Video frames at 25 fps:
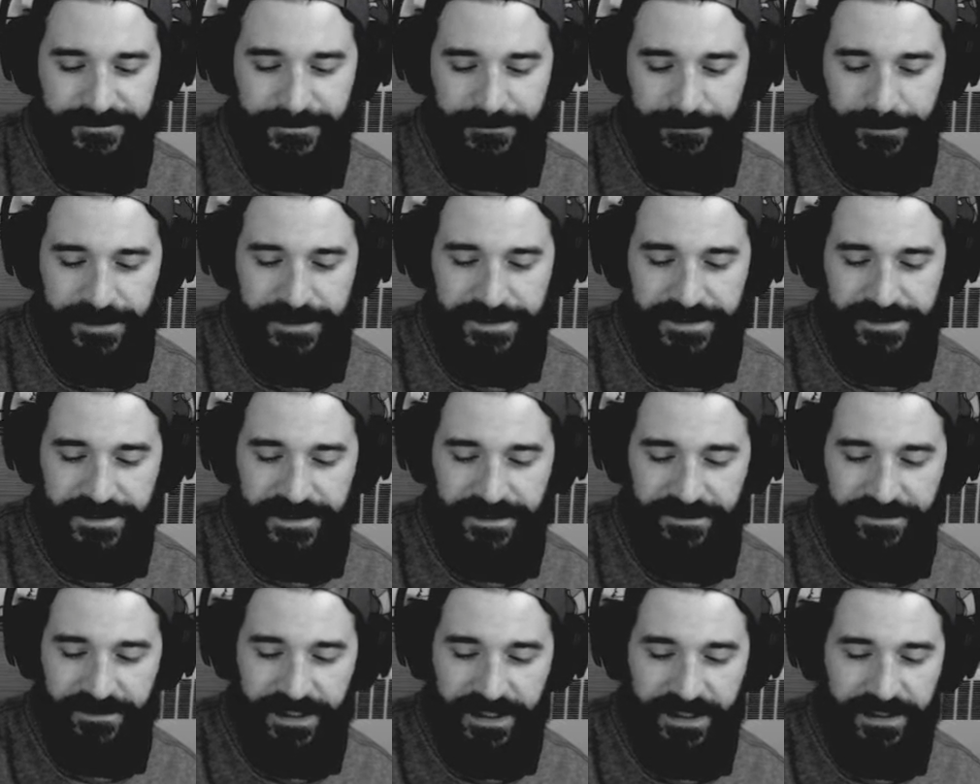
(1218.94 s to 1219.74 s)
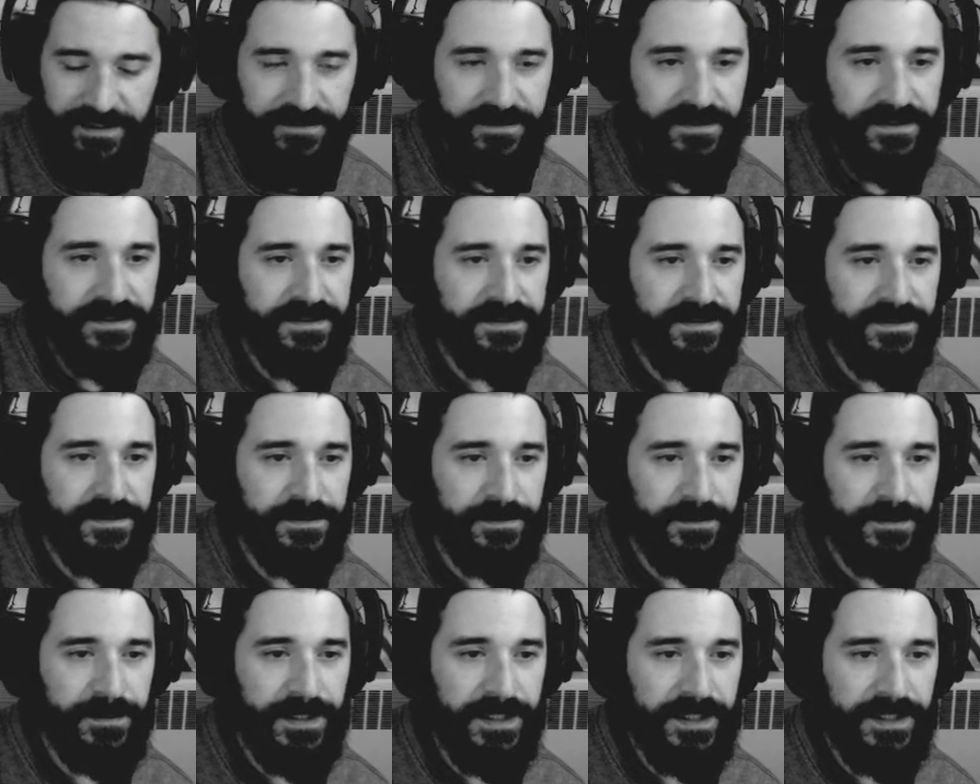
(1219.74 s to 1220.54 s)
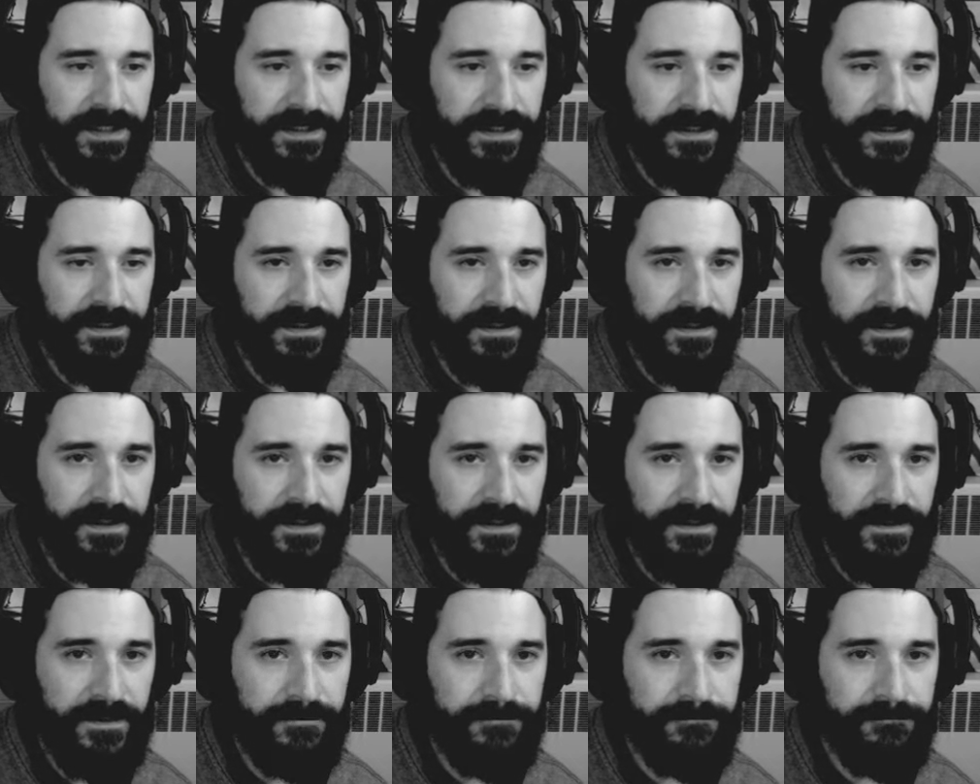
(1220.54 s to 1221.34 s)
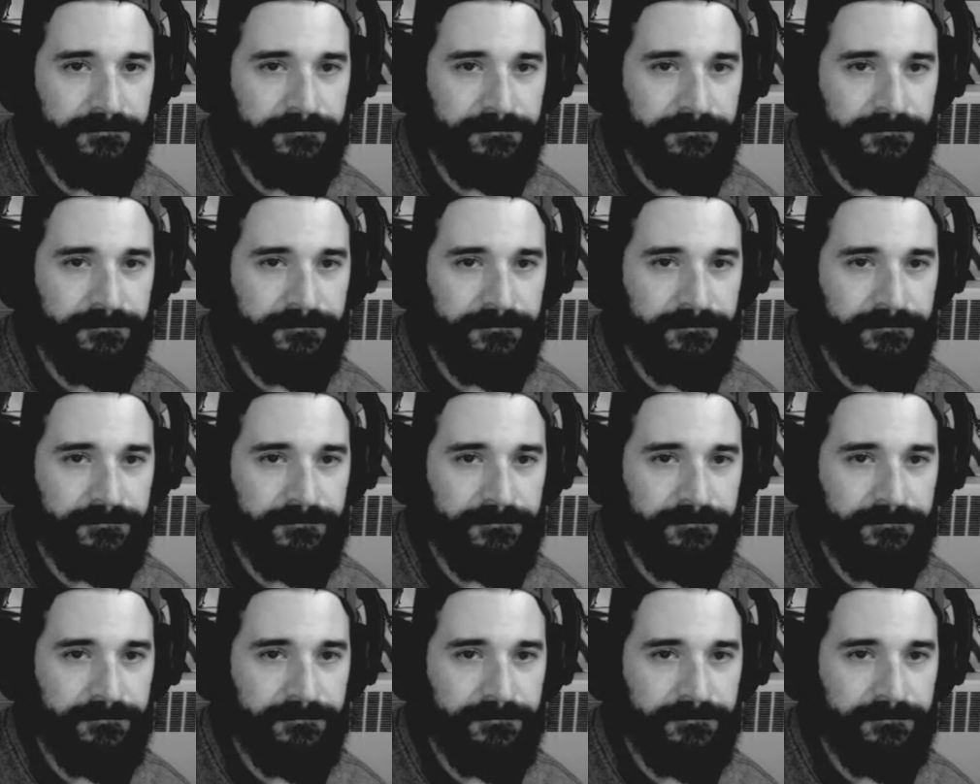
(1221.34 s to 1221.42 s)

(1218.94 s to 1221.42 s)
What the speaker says: me see if I can zoom in at all.